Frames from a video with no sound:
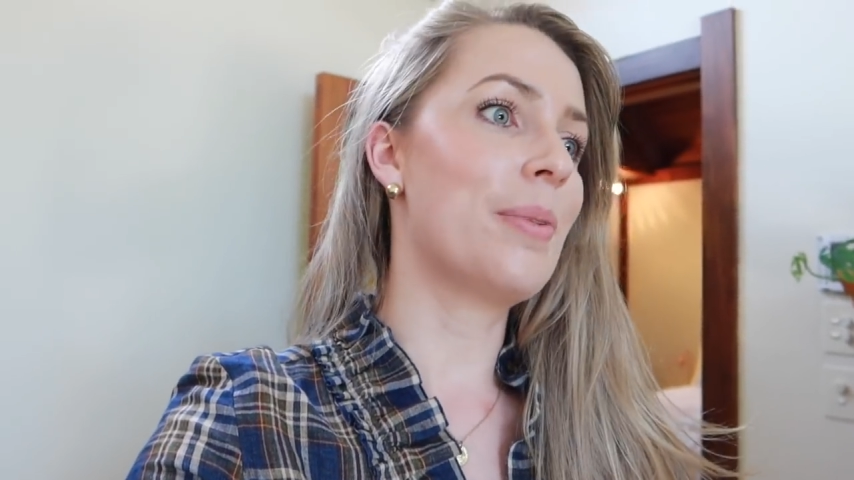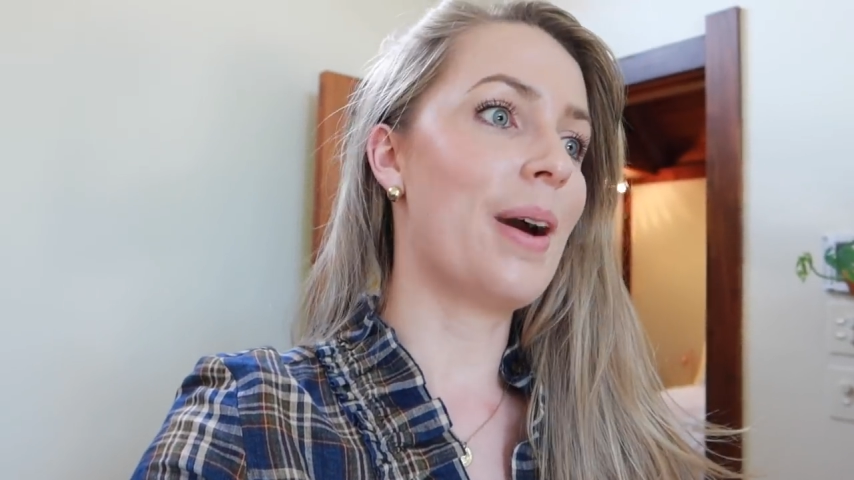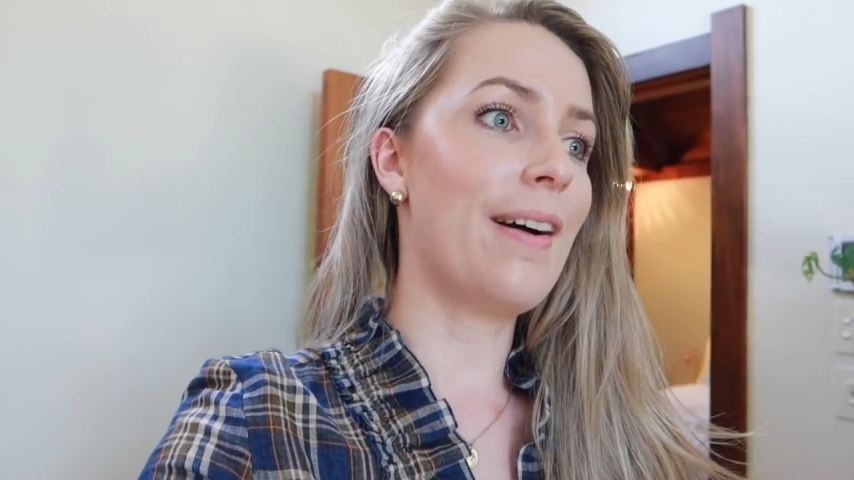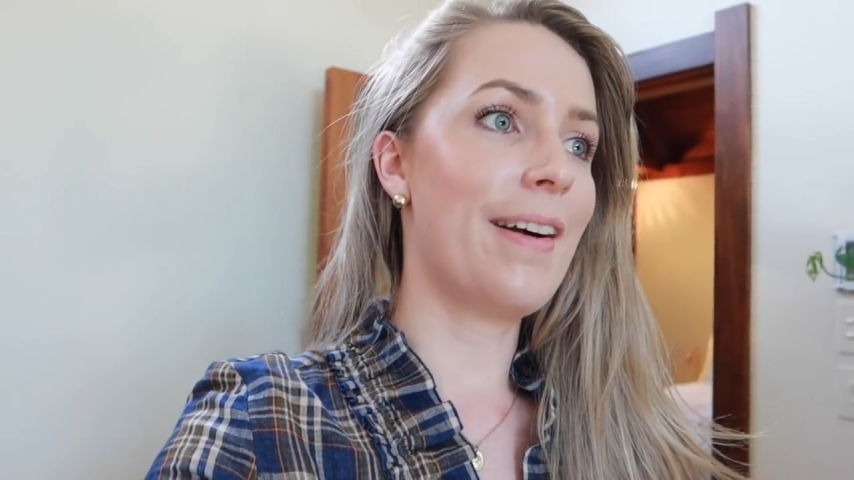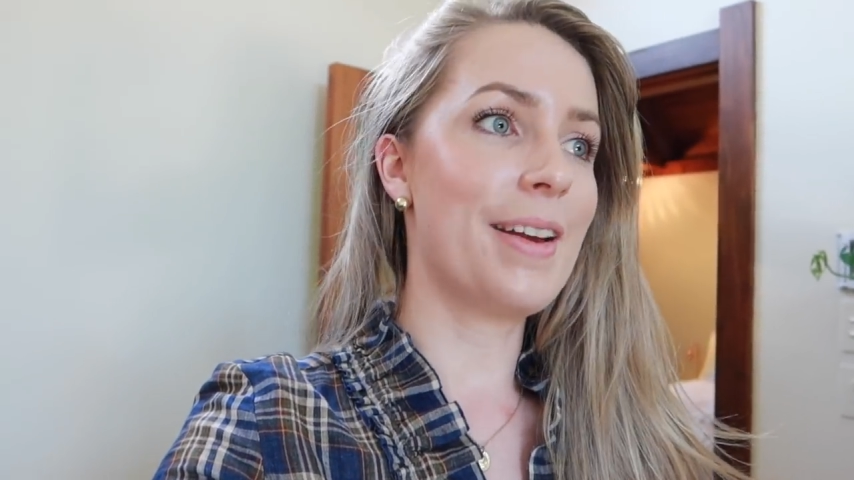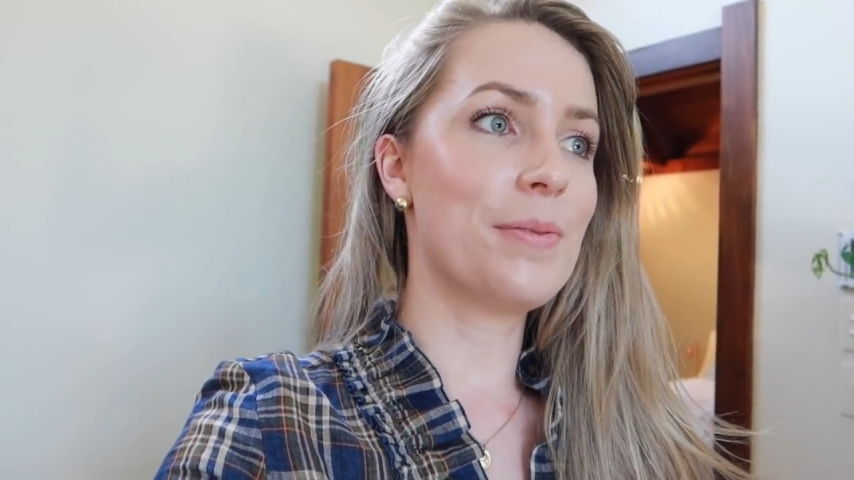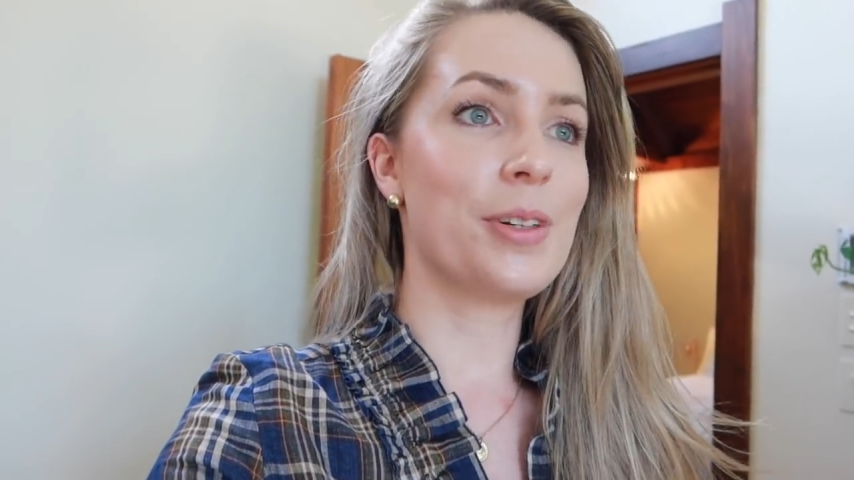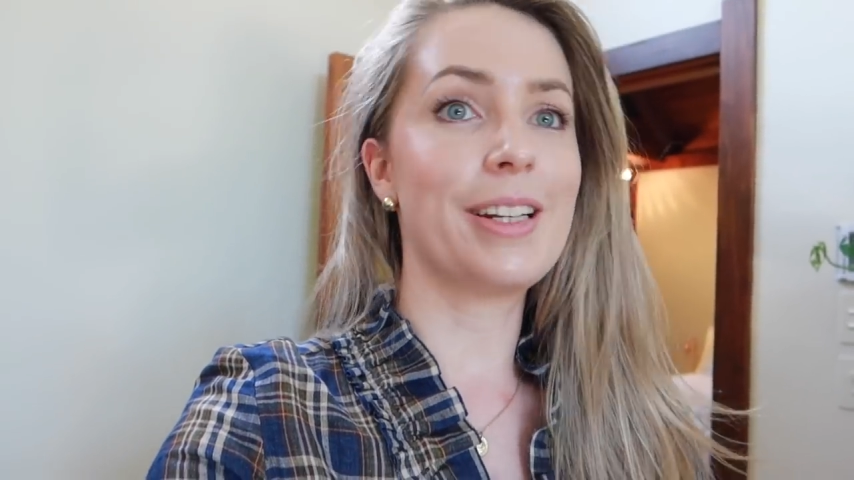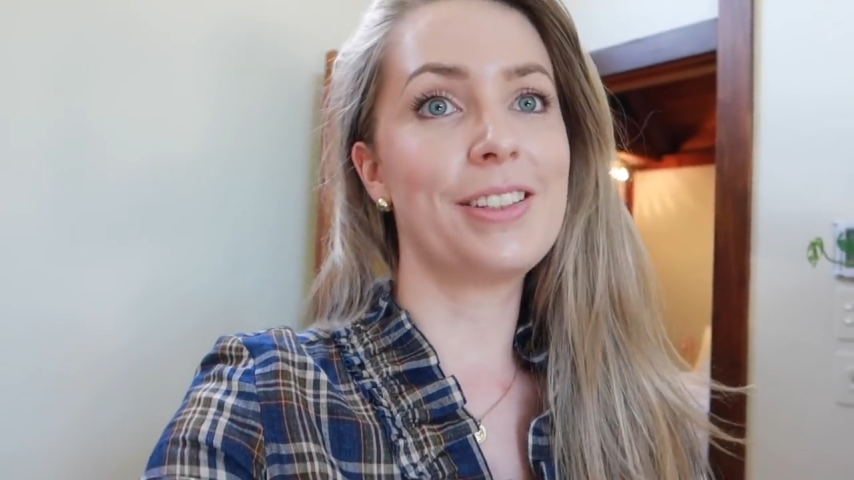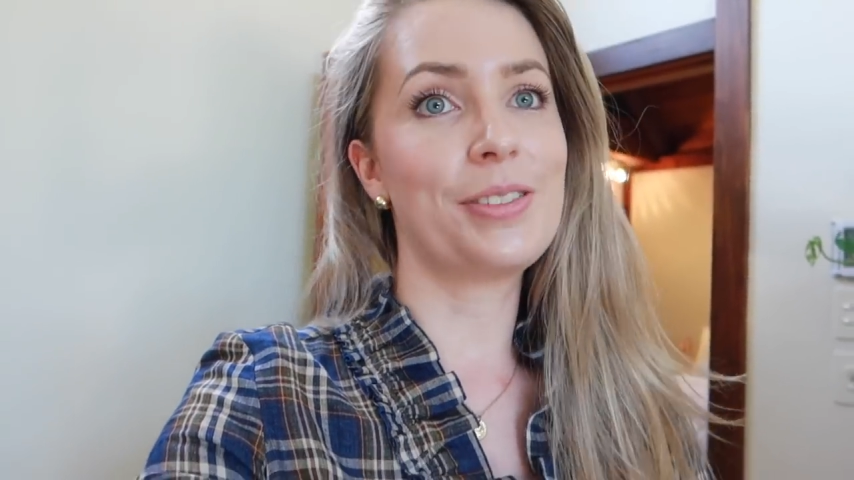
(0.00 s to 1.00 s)
but I am
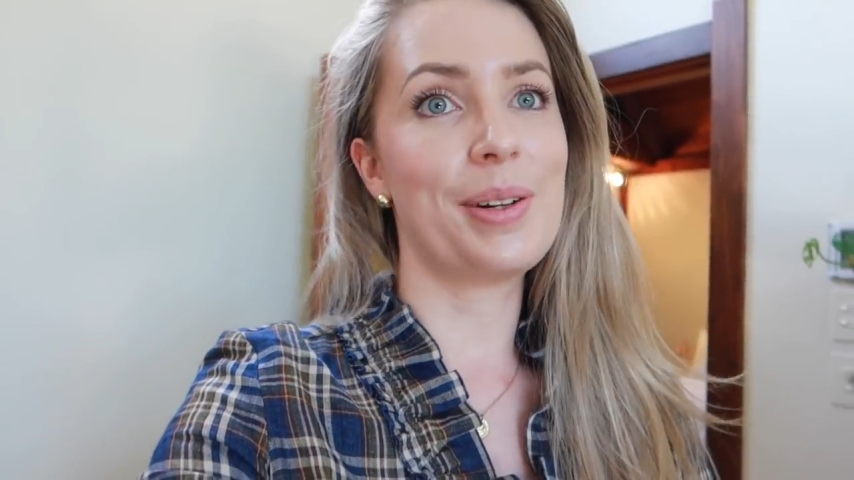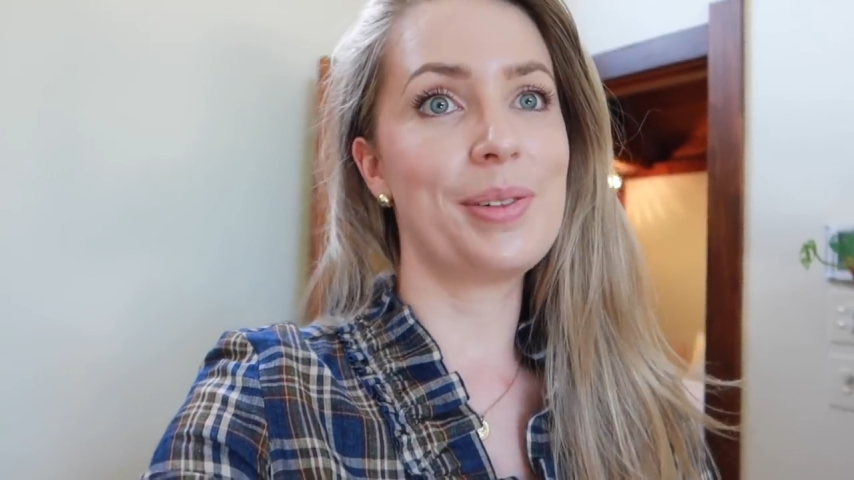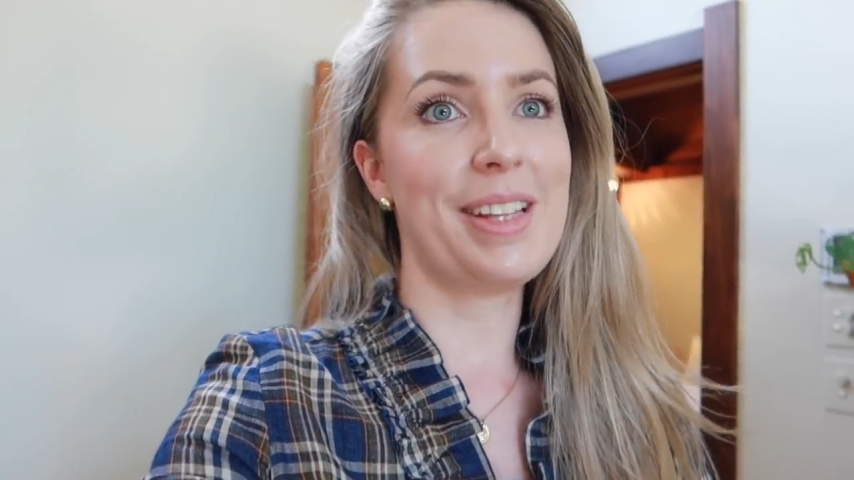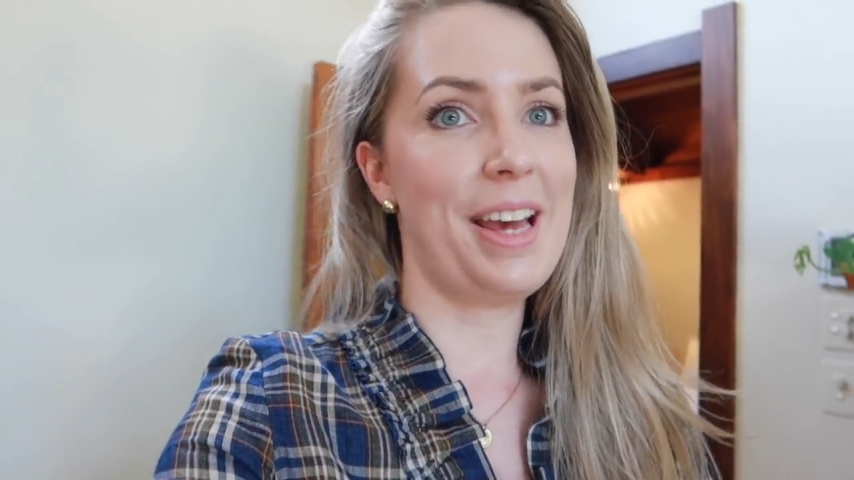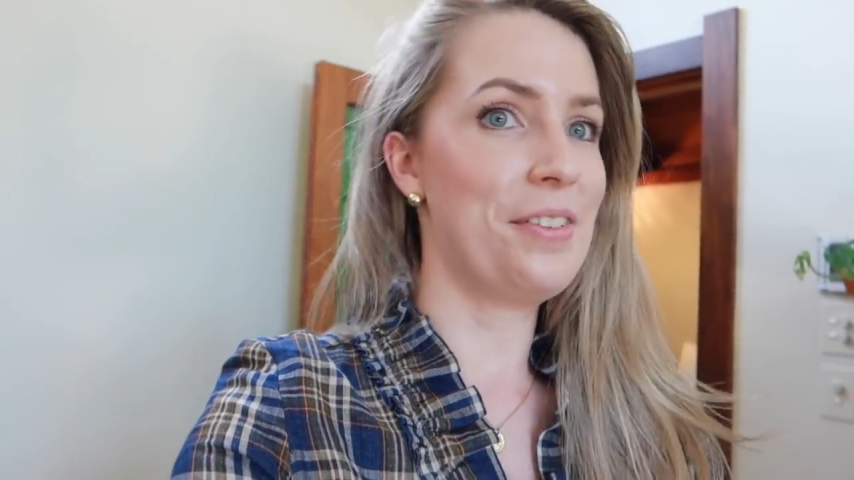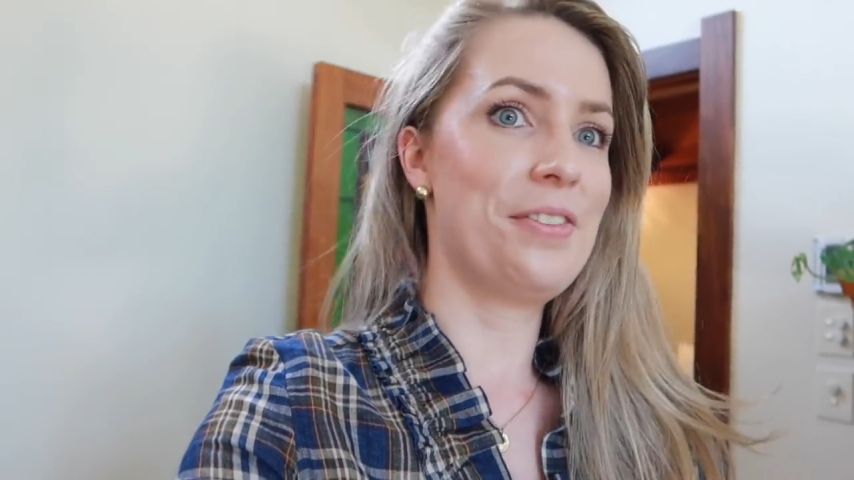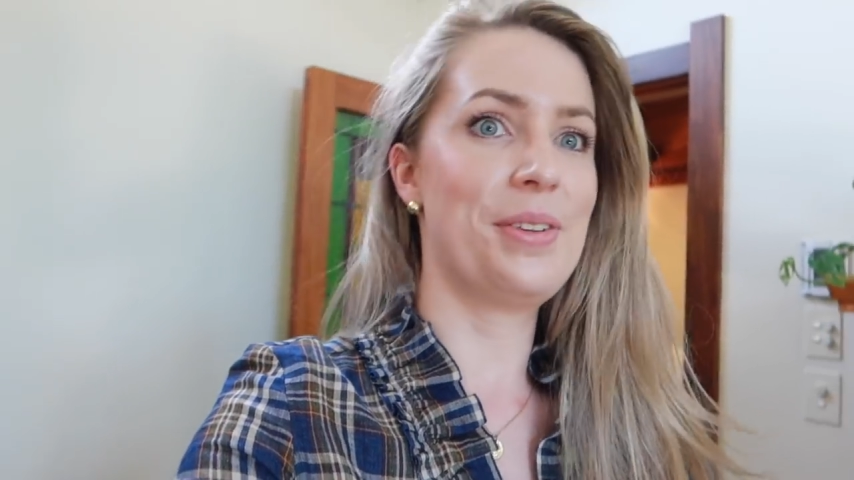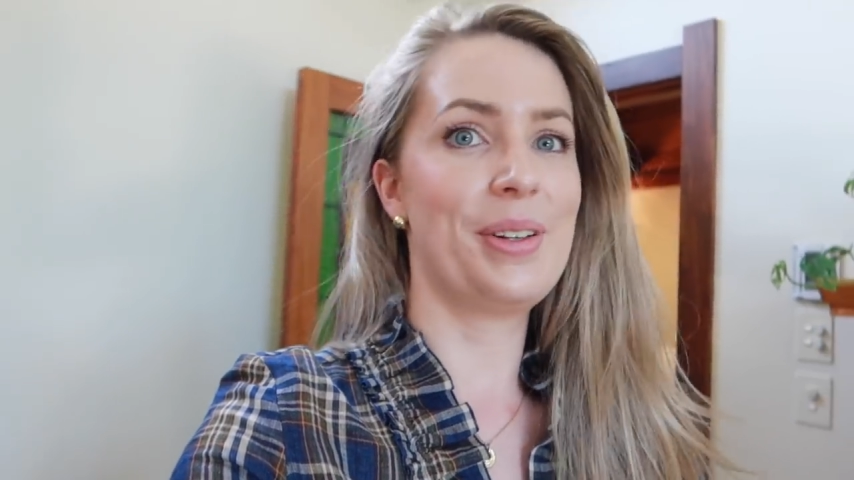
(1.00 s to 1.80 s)
really thrilled to have a few